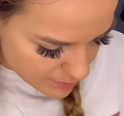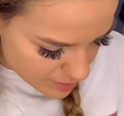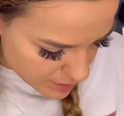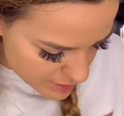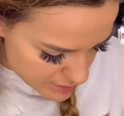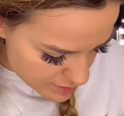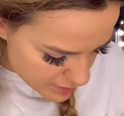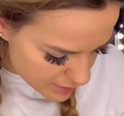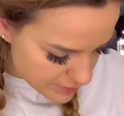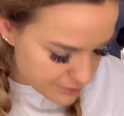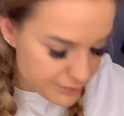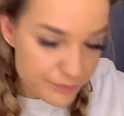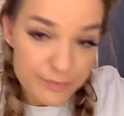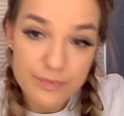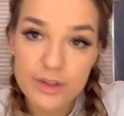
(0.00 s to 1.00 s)
bronzer,
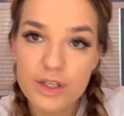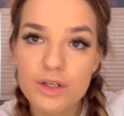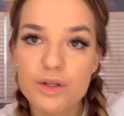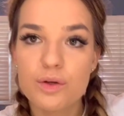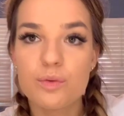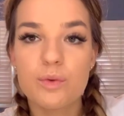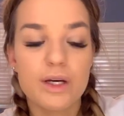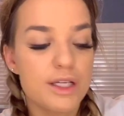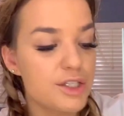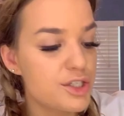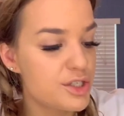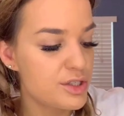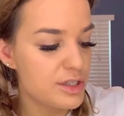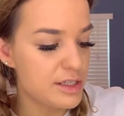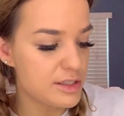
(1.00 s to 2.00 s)

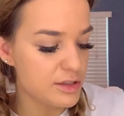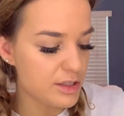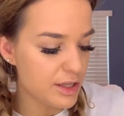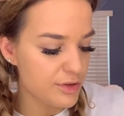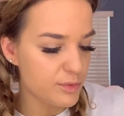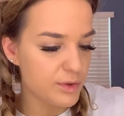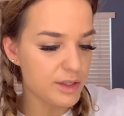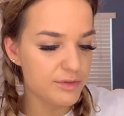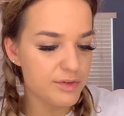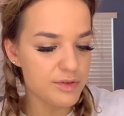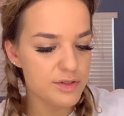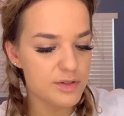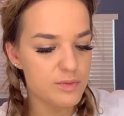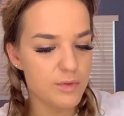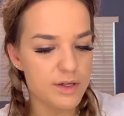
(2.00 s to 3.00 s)
which is another one of
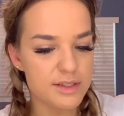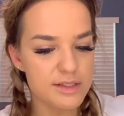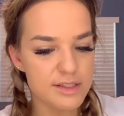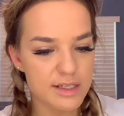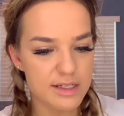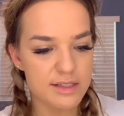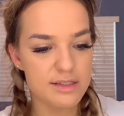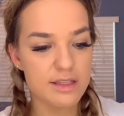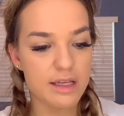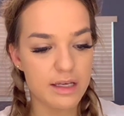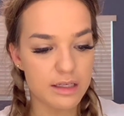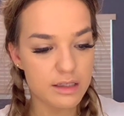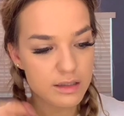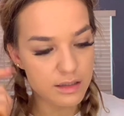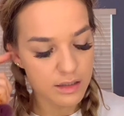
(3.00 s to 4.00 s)
those ones that it's like,